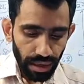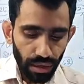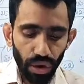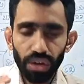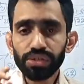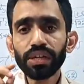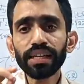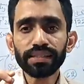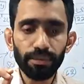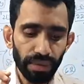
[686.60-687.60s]
Constituent
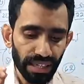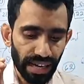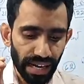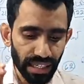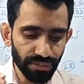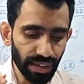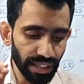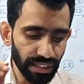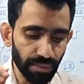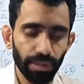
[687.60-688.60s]
Assembly
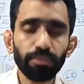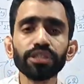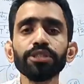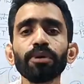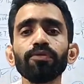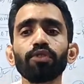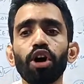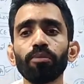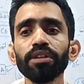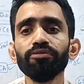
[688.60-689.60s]
ratified the membership of
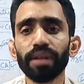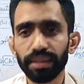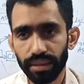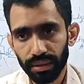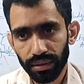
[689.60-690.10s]
Commonwealth